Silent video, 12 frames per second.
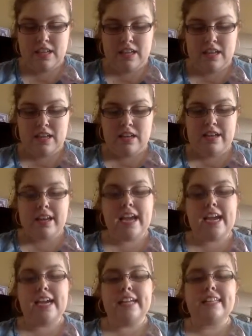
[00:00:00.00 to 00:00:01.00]
And
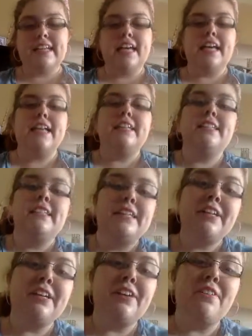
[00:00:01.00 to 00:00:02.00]
then here
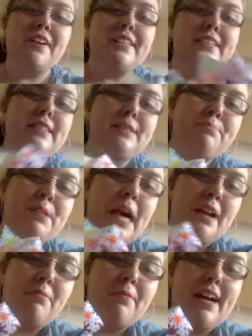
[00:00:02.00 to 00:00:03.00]
is the splatter one.
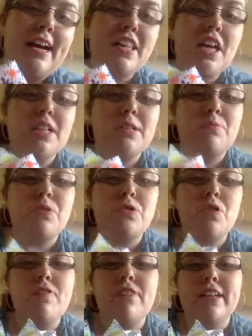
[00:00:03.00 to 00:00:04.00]
I thought this was so
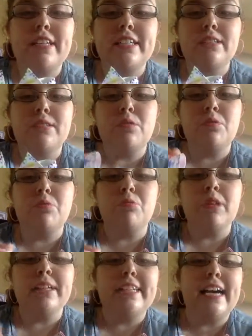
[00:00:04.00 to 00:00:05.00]
funky, so cool.
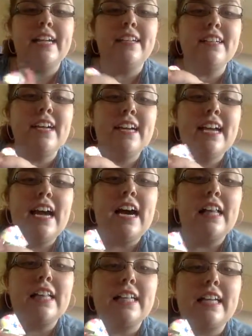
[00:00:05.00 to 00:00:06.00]
Again,
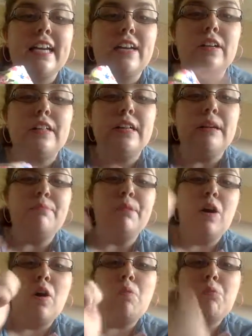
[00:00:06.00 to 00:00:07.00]
alligator clip.
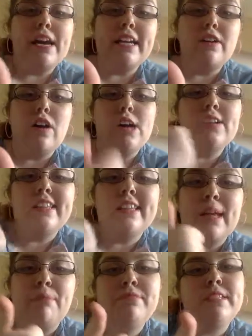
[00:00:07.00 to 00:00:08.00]
Way to go. Thumbs
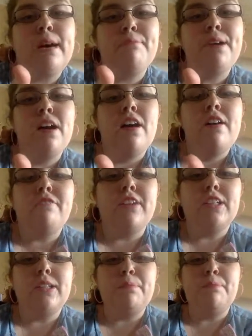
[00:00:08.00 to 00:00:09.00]
up. Freshly
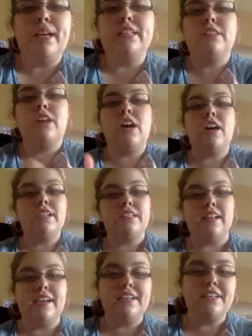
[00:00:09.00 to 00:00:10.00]
picked cards. Thank
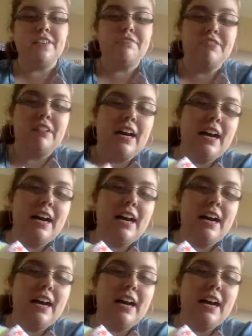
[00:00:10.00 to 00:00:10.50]
you for that.